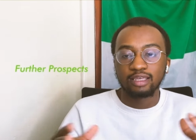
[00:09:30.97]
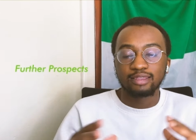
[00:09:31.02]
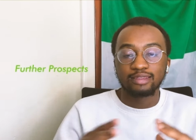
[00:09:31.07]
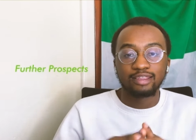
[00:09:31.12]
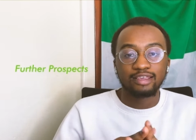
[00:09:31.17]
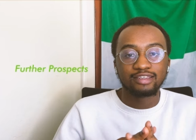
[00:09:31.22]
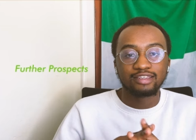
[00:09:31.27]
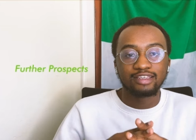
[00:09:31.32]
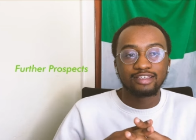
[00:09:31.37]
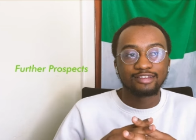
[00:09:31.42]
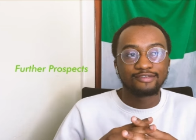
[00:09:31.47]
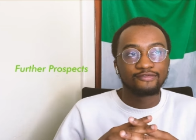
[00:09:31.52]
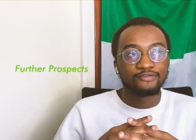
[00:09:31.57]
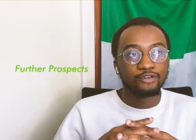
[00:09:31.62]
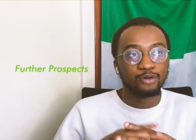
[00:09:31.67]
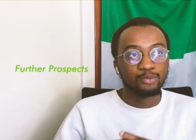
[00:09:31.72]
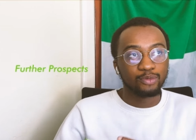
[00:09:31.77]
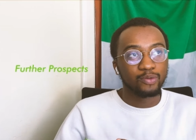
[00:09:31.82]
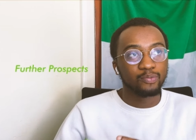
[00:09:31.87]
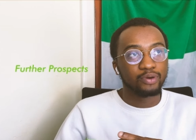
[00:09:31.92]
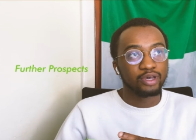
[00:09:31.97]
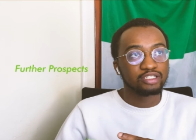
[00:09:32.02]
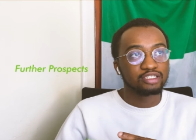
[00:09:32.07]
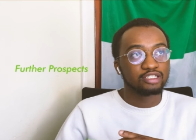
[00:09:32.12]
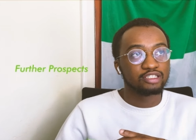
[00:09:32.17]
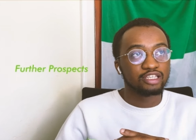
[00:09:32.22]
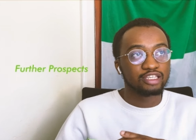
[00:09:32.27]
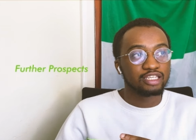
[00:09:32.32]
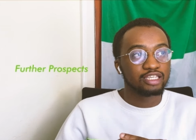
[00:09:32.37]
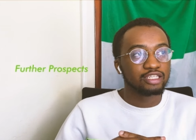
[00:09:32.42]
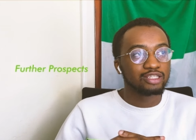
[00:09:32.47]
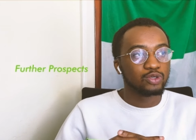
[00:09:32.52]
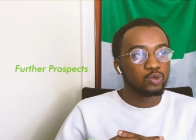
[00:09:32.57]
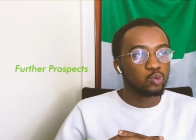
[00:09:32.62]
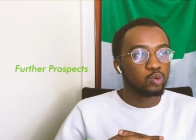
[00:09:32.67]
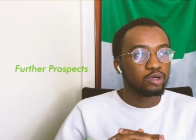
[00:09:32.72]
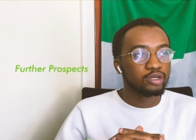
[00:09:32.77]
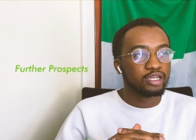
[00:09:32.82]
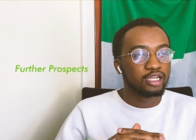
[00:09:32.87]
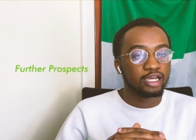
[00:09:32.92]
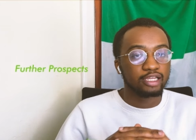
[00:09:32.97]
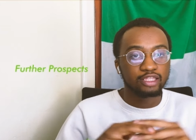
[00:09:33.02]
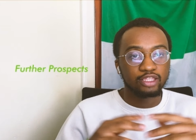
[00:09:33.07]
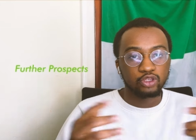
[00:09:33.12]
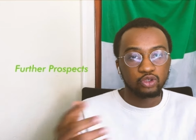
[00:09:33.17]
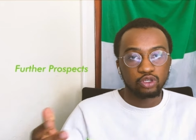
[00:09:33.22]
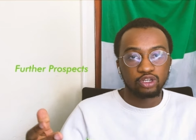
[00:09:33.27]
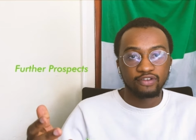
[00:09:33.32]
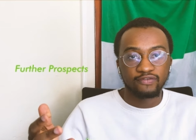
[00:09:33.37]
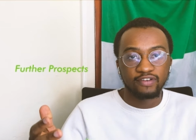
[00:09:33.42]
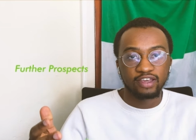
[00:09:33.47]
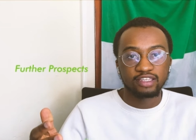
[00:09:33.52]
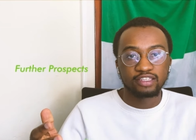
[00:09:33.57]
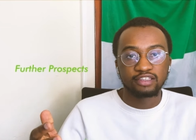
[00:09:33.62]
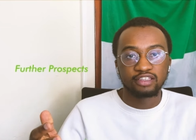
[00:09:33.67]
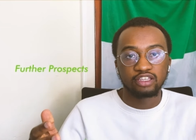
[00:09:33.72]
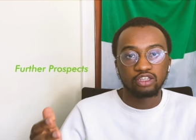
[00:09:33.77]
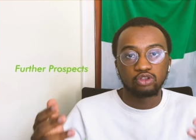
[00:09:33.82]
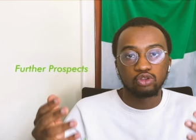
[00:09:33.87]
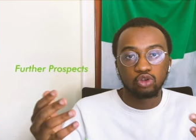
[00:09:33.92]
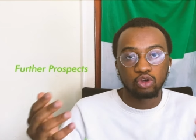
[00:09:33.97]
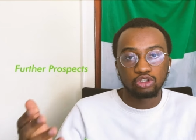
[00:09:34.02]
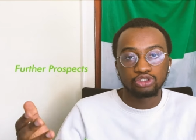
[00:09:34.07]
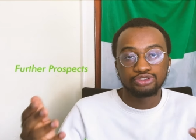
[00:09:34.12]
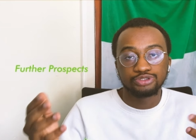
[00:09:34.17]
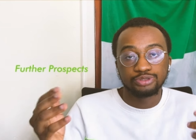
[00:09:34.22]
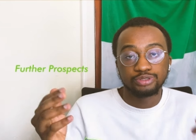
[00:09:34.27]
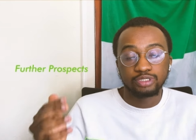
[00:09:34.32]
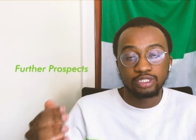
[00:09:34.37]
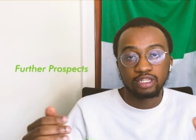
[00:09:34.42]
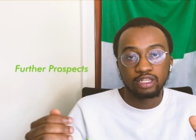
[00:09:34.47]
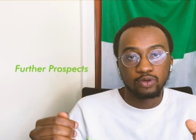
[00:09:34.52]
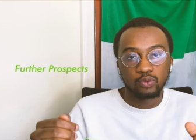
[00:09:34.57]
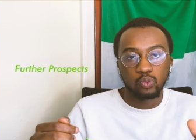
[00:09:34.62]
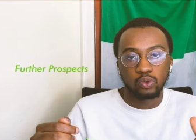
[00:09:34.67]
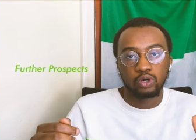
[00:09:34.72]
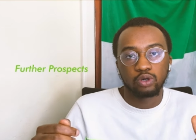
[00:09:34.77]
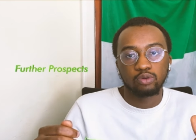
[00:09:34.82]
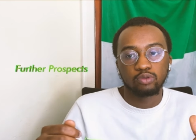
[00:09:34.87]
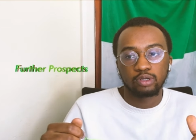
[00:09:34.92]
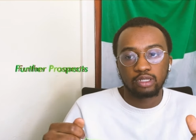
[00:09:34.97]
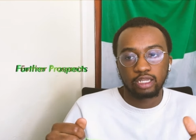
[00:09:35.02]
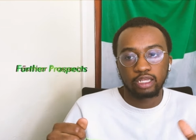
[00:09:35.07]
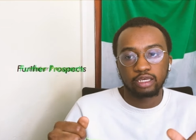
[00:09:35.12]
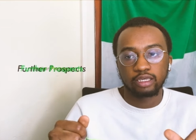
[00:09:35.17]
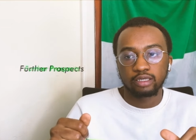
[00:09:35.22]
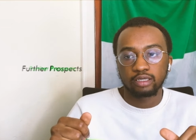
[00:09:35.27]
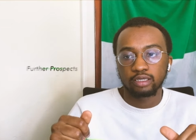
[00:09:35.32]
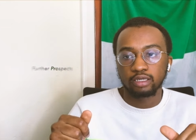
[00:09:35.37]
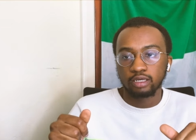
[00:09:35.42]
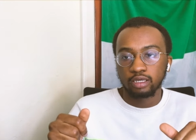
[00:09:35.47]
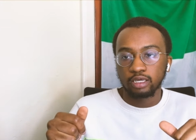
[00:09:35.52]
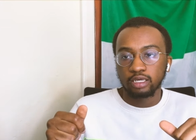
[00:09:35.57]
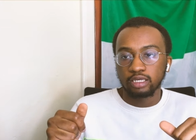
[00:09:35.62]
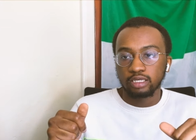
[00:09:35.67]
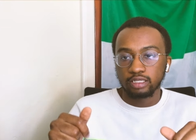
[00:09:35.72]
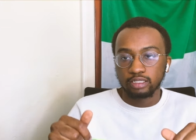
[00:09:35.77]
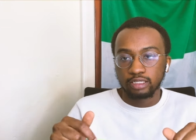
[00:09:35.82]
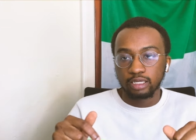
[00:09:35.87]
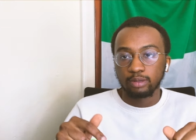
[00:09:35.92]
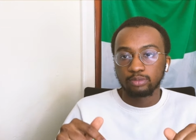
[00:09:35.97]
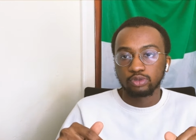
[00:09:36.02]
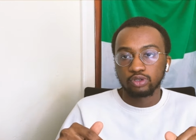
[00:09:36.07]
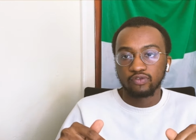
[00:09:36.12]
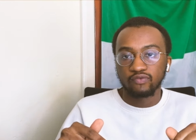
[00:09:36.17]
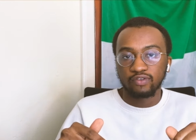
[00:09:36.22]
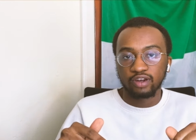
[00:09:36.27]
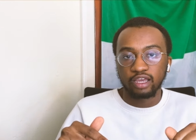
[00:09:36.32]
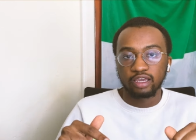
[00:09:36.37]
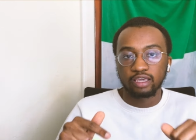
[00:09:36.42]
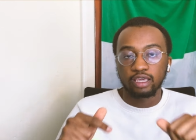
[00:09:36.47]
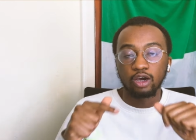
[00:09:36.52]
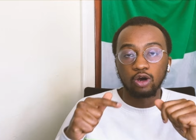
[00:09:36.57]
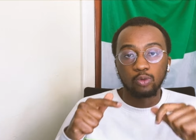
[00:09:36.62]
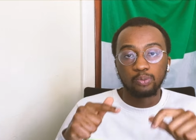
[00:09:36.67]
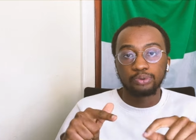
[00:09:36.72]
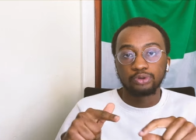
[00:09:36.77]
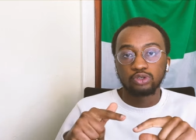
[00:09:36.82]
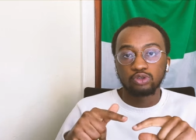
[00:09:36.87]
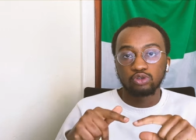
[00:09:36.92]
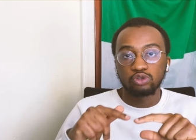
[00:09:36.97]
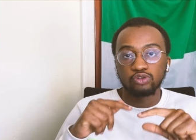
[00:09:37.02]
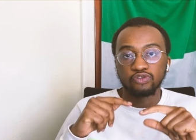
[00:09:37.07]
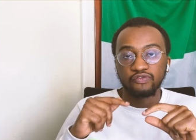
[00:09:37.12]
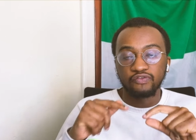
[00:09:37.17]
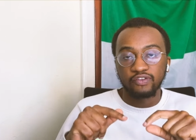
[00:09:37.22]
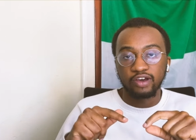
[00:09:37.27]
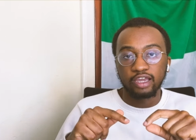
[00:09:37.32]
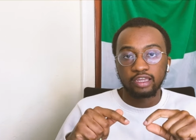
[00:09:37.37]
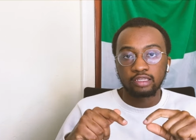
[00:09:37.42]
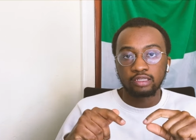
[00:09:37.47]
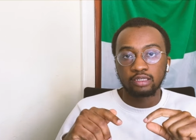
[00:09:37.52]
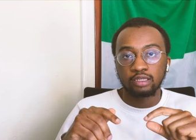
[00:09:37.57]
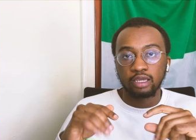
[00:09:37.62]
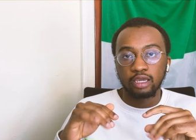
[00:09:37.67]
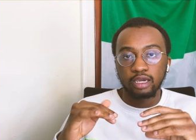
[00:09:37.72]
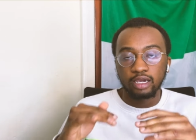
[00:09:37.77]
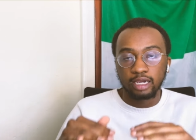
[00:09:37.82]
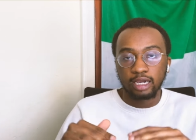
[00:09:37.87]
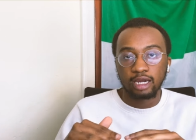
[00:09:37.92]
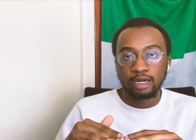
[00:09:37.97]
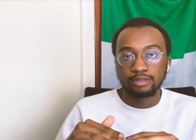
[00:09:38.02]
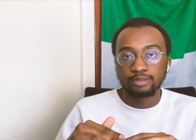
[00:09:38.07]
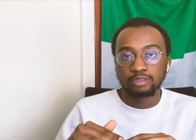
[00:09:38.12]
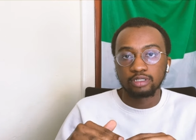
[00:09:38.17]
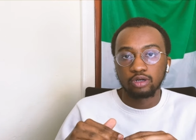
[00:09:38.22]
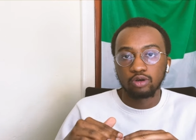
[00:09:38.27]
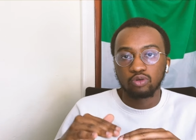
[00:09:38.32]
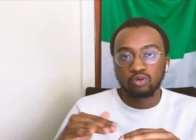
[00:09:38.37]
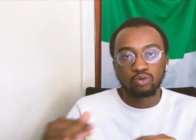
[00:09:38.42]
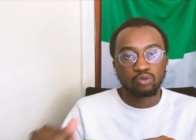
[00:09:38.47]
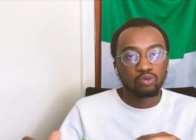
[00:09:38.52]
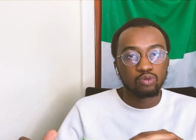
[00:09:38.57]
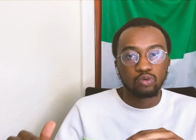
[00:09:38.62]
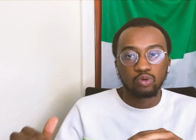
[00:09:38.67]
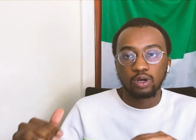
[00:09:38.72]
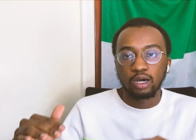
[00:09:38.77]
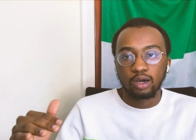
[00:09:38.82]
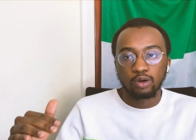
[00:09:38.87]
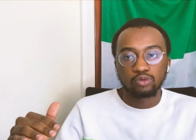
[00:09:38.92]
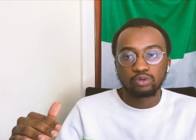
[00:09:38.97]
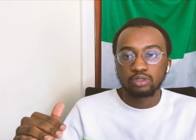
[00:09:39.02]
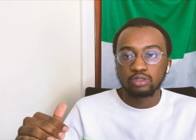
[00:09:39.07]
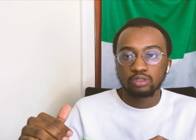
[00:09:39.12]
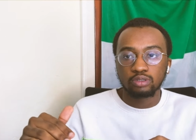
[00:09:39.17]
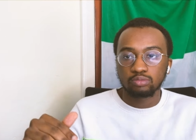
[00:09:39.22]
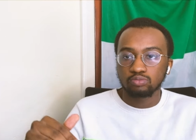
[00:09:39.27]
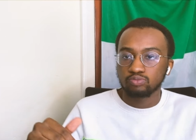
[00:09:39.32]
This is, for me personally, this is the one that the university does really well, like in terms of like helping you to find a career or go out,